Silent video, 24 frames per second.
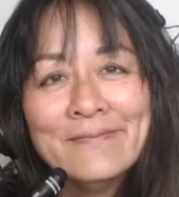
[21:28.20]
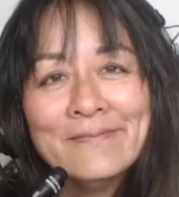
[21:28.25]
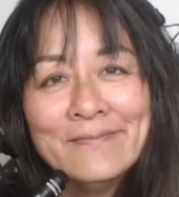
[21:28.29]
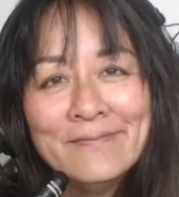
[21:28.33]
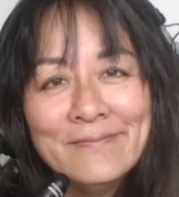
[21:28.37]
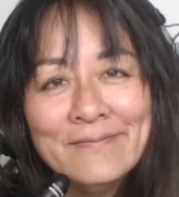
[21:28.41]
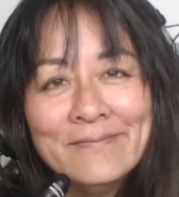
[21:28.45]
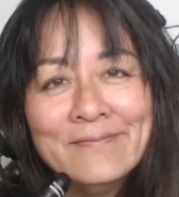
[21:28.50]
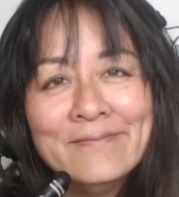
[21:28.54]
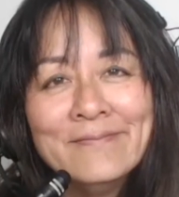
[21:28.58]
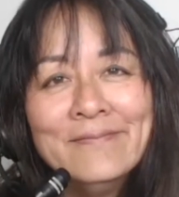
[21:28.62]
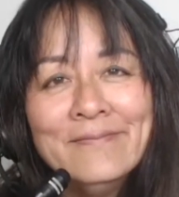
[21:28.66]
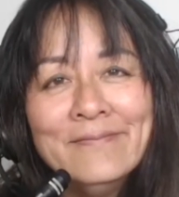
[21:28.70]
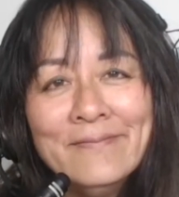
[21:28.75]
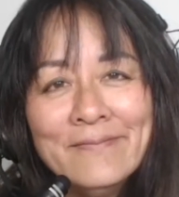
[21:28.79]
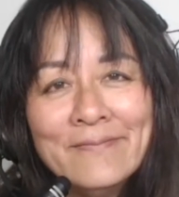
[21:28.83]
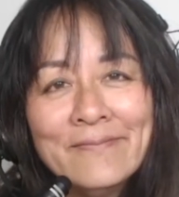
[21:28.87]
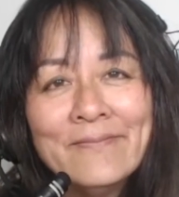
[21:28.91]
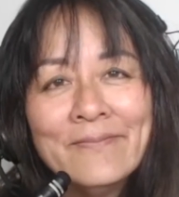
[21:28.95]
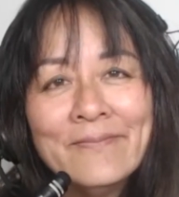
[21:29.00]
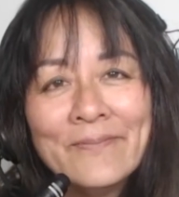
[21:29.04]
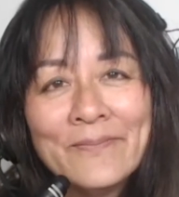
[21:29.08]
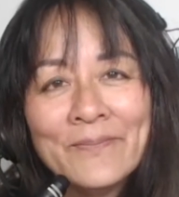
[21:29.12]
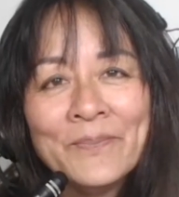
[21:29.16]
Mm-hmm.
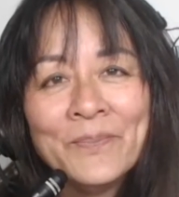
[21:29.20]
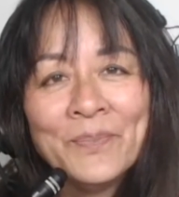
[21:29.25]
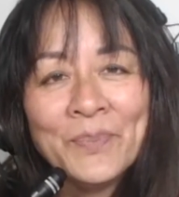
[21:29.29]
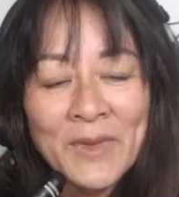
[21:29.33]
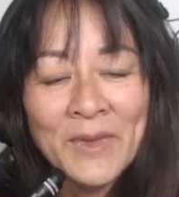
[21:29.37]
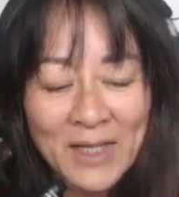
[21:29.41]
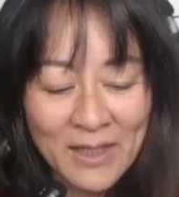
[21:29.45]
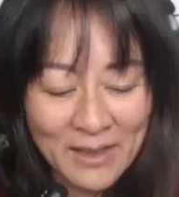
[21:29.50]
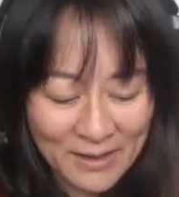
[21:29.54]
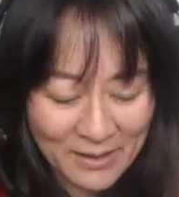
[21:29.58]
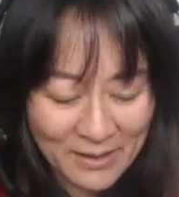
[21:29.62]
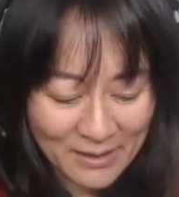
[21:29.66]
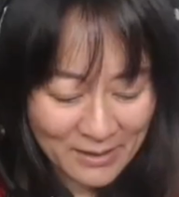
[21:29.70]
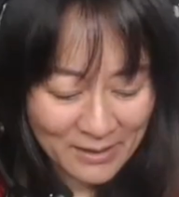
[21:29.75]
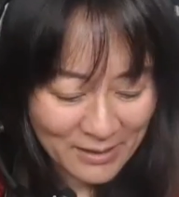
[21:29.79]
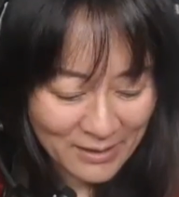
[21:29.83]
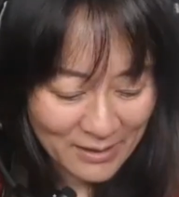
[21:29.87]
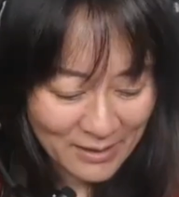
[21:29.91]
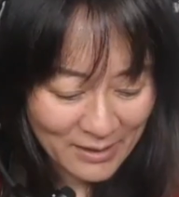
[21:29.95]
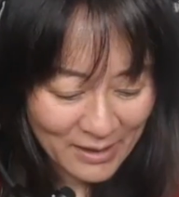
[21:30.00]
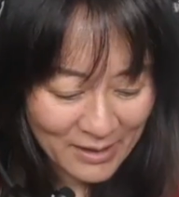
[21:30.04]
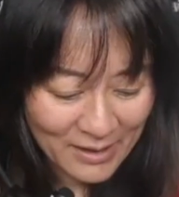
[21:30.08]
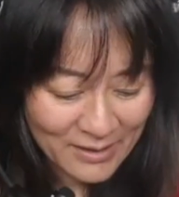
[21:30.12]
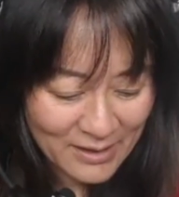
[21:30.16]

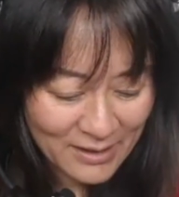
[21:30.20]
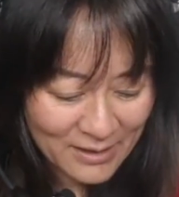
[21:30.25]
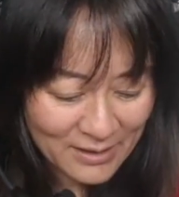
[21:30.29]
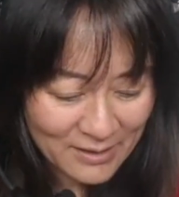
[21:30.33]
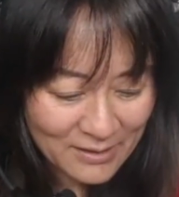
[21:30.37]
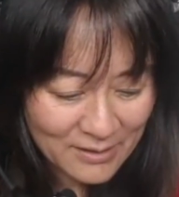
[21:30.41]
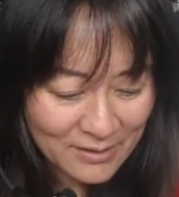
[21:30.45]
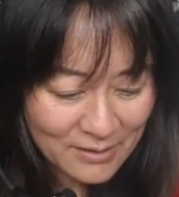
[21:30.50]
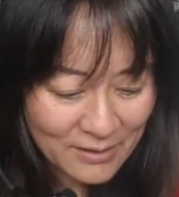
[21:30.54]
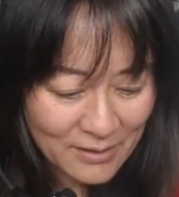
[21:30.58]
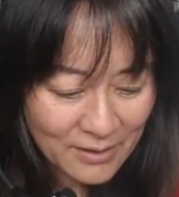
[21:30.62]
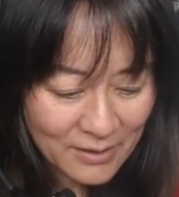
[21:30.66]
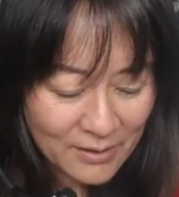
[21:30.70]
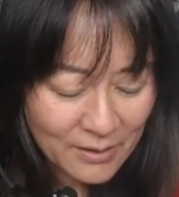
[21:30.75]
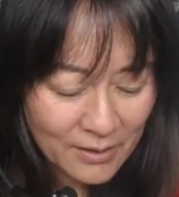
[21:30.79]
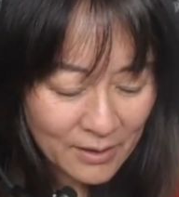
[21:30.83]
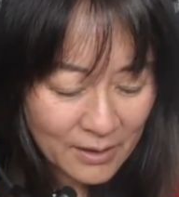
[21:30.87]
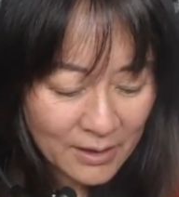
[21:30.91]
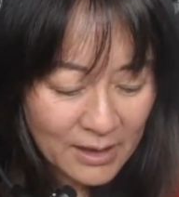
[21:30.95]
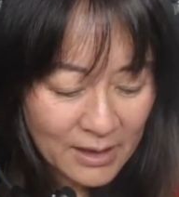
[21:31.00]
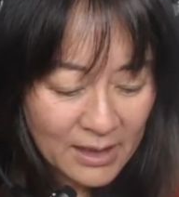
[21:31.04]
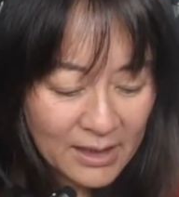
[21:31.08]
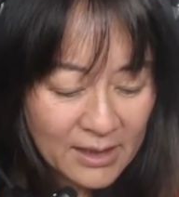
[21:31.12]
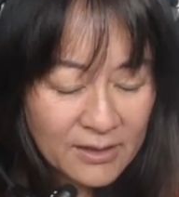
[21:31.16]
And then the
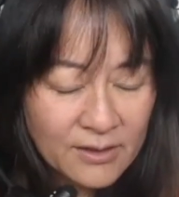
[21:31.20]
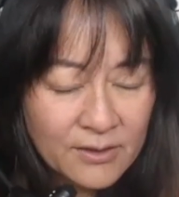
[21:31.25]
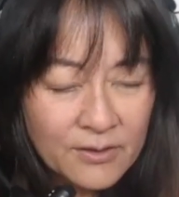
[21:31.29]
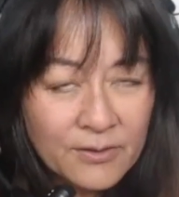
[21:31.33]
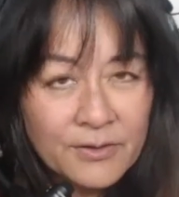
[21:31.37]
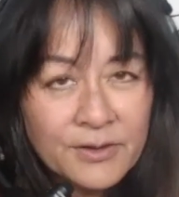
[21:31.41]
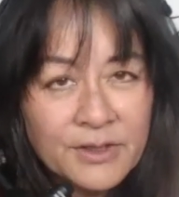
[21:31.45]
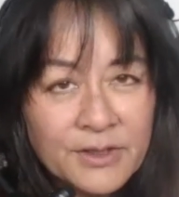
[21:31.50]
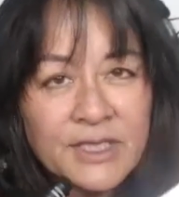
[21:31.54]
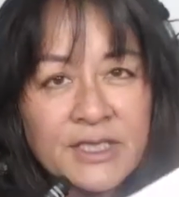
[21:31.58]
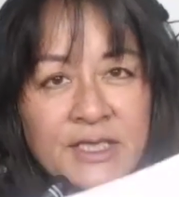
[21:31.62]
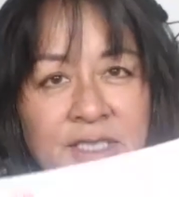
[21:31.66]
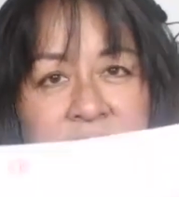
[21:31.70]
again, there's a